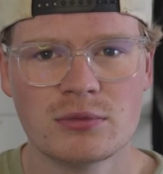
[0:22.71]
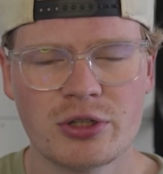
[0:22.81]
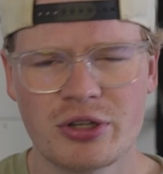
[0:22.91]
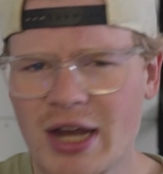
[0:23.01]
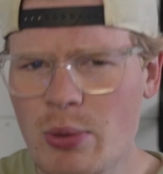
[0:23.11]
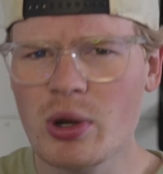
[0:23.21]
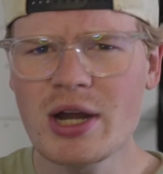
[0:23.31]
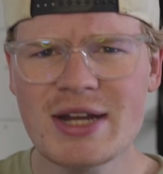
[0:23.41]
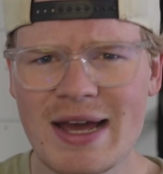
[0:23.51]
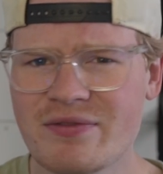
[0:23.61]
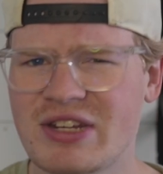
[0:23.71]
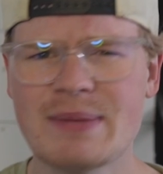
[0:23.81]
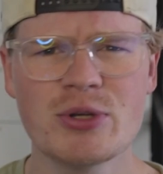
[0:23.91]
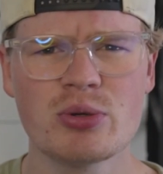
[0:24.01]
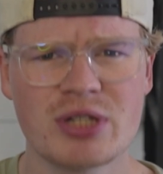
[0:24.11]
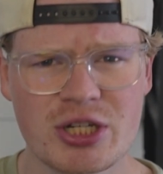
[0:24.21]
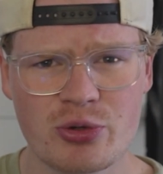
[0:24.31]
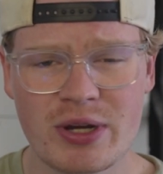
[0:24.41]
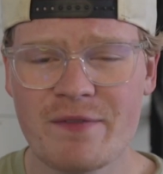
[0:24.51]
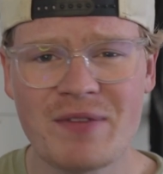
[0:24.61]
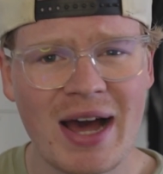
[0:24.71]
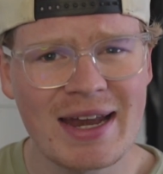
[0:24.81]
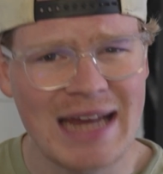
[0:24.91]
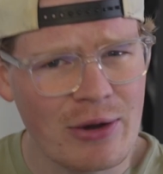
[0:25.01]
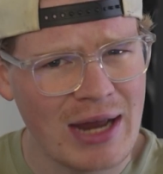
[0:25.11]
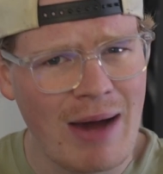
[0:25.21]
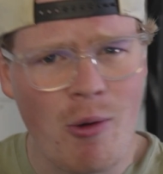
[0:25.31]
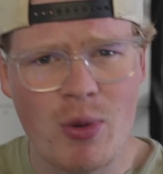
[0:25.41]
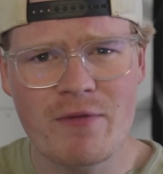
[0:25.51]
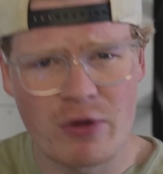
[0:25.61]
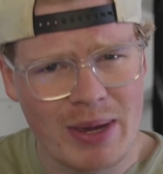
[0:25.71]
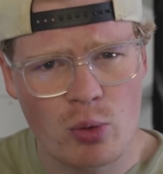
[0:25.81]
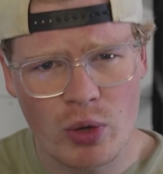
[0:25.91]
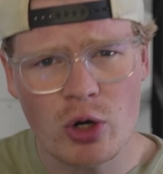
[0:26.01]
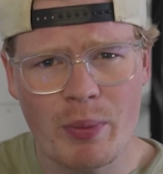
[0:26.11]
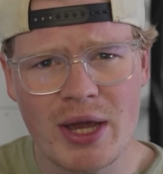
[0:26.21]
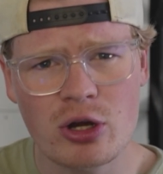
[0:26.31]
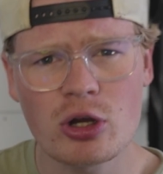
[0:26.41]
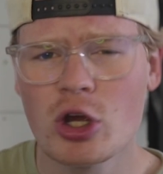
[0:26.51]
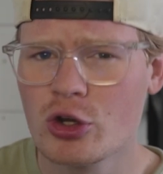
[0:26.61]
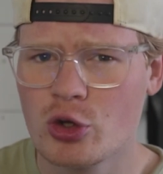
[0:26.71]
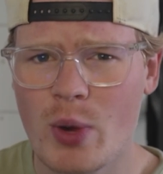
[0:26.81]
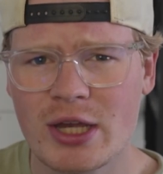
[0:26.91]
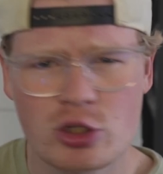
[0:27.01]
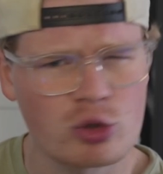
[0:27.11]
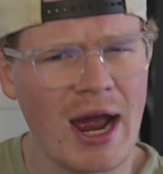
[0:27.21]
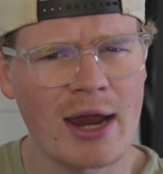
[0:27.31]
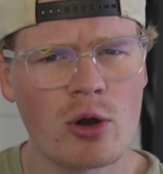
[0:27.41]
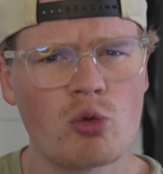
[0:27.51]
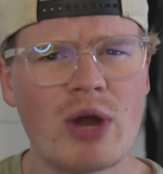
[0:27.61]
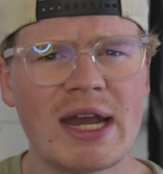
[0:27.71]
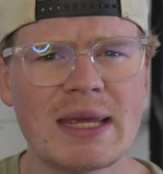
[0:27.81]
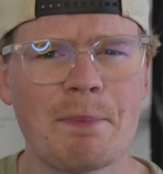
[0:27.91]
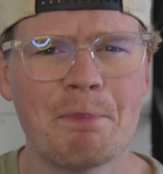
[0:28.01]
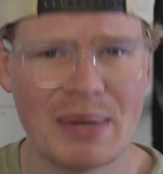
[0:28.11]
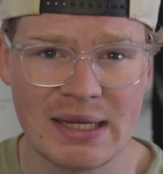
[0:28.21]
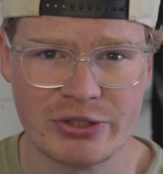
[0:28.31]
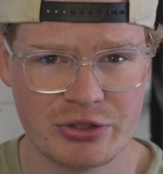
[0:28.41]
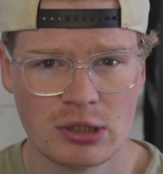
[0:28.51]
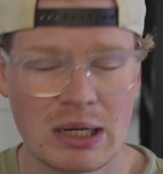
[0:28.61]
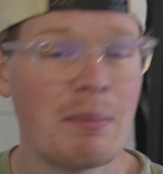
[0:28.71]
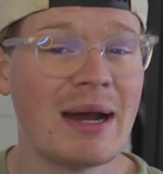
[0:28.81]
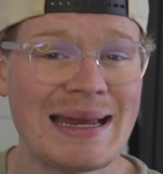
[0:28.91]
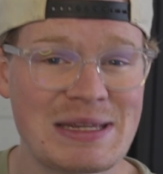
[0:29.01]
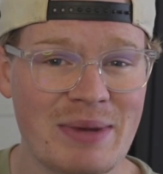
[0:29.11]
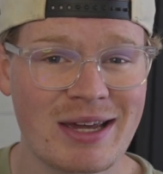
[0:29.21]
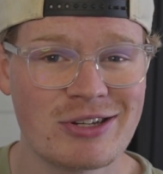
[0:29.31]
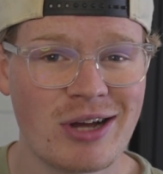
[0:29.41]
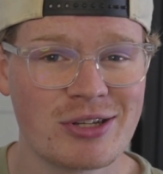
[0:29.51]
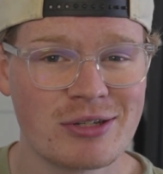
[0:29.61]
So today we're going to dive deep into its history and find out how it went from a widowmaker to a track-ready beast. My name is Micah Johnson.